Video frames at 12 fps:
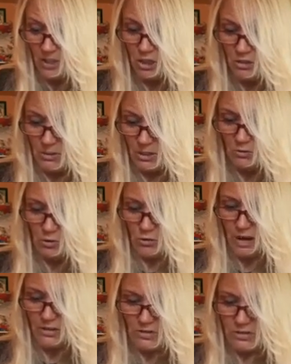in that dang
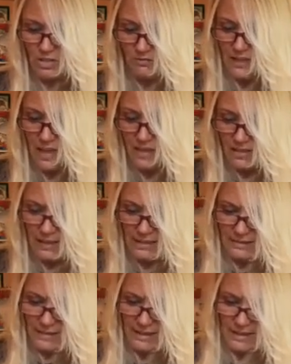thing. But I've got
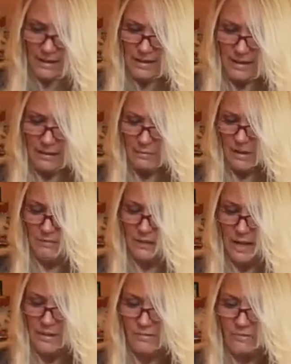a Navage, so I think
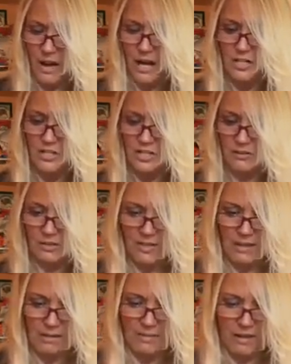I might go up in
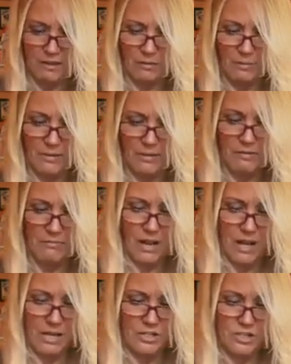Navage. And that
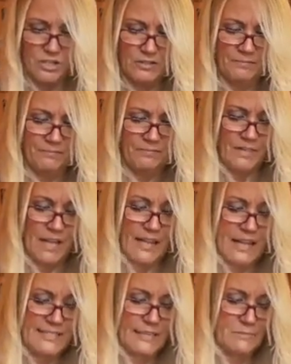seems to help because it
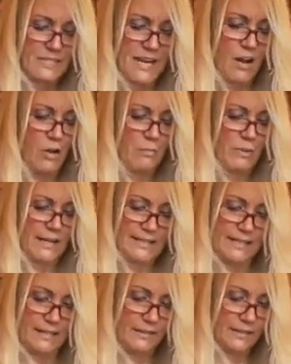clears out
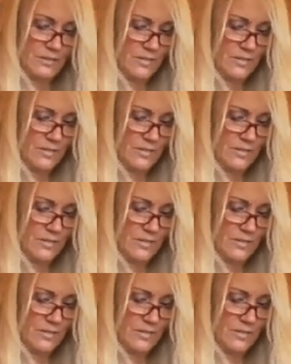the